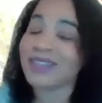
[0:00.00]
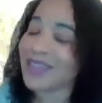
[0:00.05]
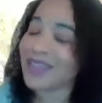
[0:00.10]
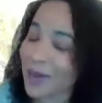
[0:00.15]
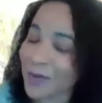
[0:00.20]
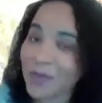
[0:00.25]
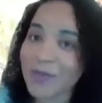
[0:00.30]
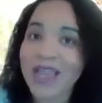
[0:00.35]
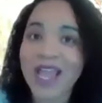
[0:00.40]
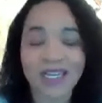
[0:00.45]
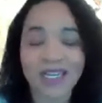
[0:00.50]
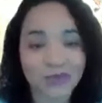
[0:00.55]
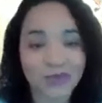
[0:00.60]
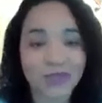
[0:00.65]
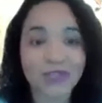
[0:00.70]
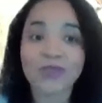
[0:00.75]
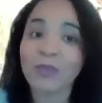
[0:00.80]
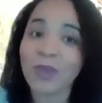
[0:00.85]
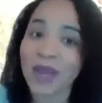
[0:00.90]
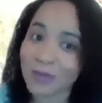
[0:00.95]
I'm gonna be honest
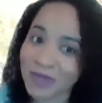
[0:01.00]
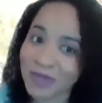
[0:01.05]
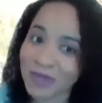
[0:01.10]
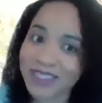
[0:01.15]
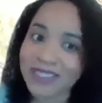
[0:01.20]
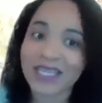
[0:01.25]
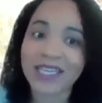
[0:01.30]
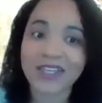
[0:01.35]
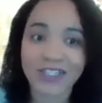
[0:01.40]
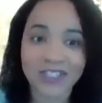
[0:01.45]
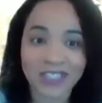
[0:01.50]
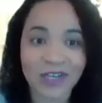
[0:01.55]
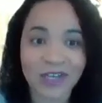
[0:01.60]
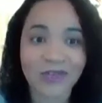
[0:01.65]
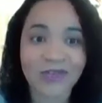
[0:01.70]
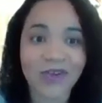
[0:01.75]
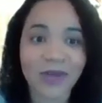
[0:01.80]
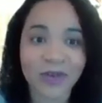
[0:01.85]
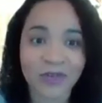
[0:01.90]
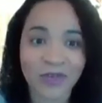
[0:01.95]
with you, you might be setting
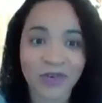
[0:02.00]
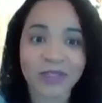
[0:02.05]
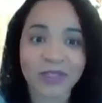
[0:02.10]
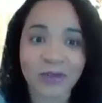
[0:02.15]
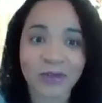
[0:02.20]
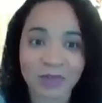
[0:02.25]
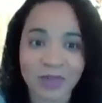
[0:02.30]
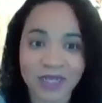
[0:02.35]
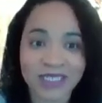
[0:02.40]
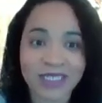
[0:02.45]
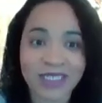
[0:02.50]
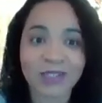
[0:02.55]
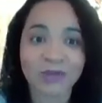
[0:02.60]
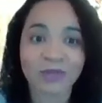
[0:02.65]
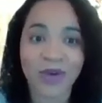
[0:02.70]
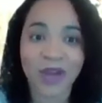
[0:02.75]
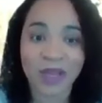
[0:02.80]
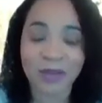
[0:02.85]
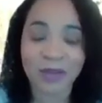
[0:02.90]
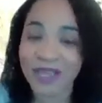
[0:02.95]
yourself up for a little bit of
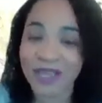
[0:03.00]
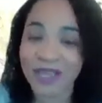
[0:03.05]
disappointment